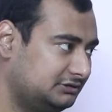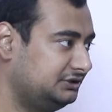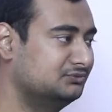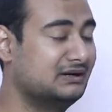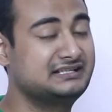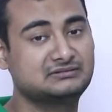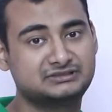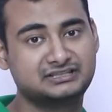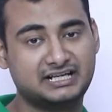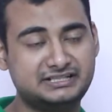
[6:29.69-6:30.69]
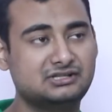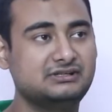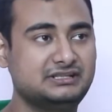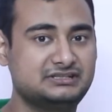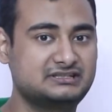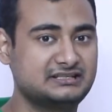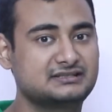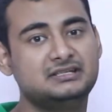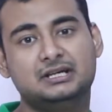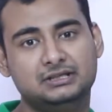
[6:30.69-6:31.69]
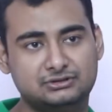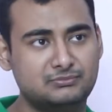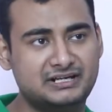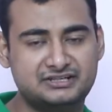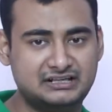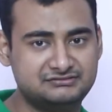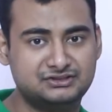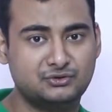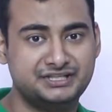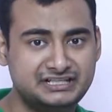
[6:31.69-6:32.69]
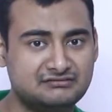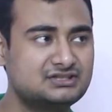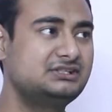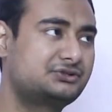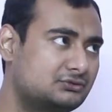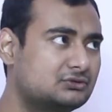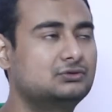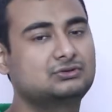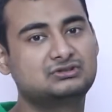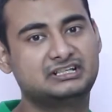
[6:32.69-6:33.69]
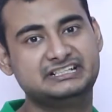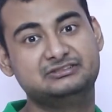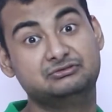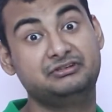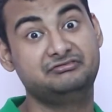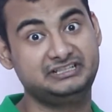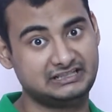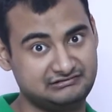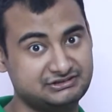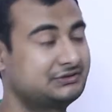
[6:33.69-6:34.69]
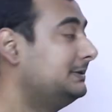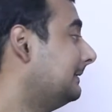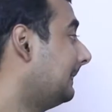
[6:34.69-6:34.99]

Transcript: you buy something right now and it says you know battery life in 20 hours it should go to 30 to 50 hours